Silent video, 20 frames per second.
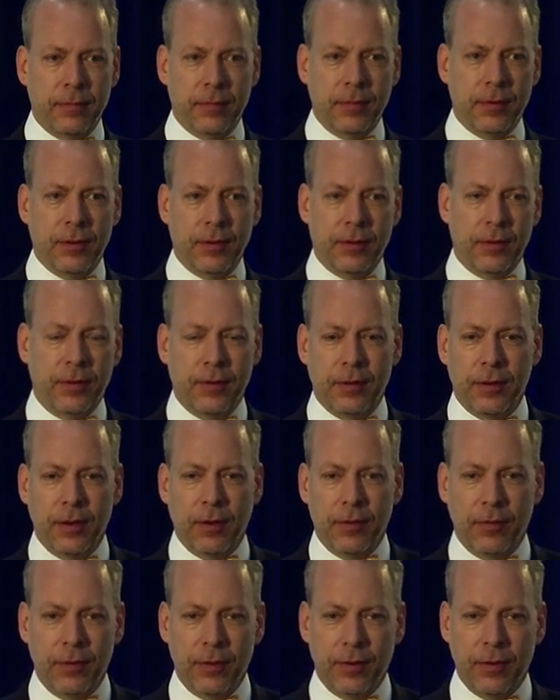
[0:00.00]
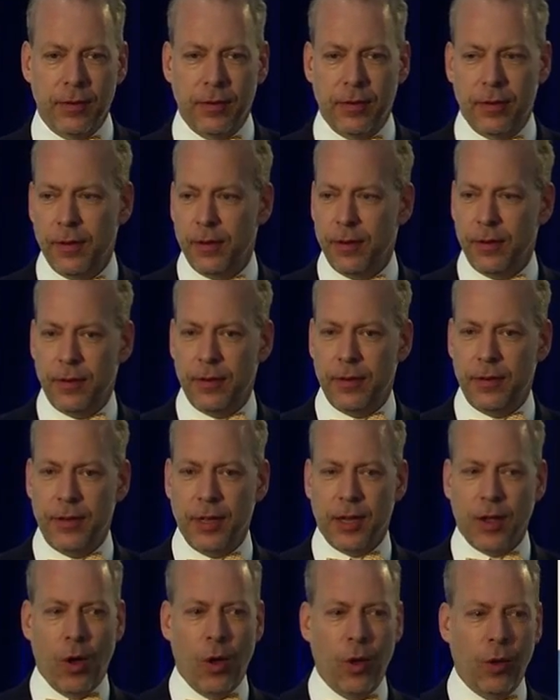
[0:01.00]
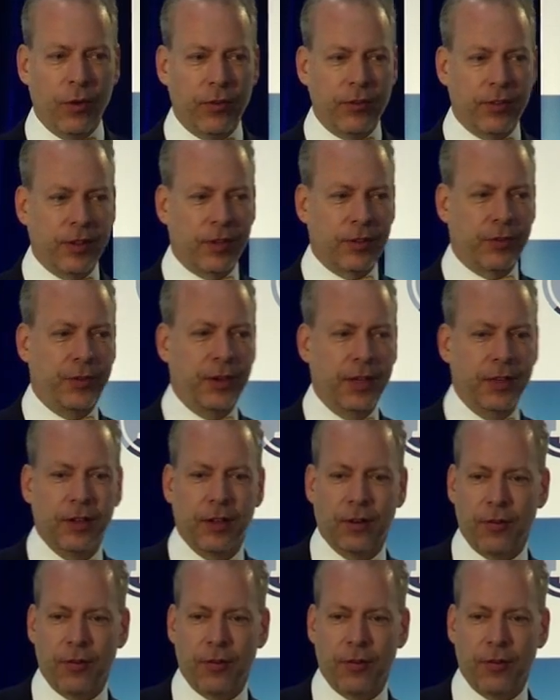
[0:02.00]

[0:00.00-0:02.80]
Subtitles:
You know, dig a hole 6 feet in the